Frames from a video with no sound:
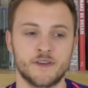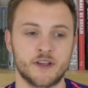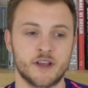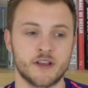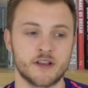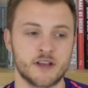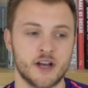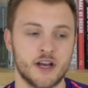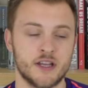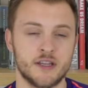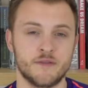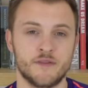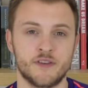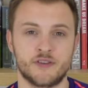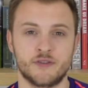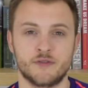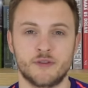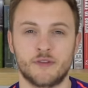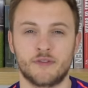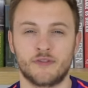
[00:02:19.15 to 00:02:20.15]
you can kind of
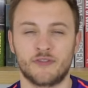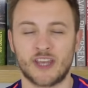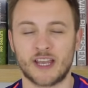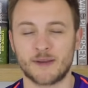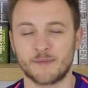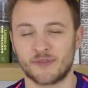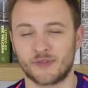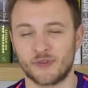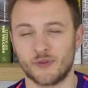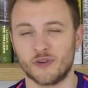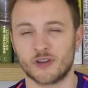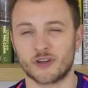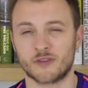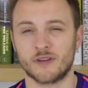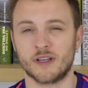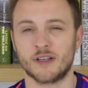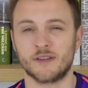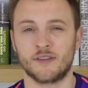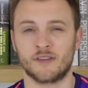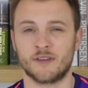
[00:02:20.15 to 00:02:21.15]
issue the same sort of
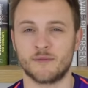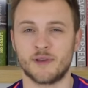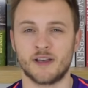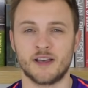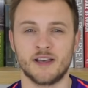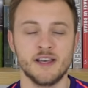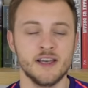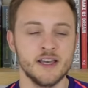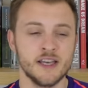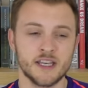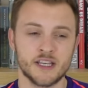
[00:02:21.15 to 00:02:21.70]
criticism at.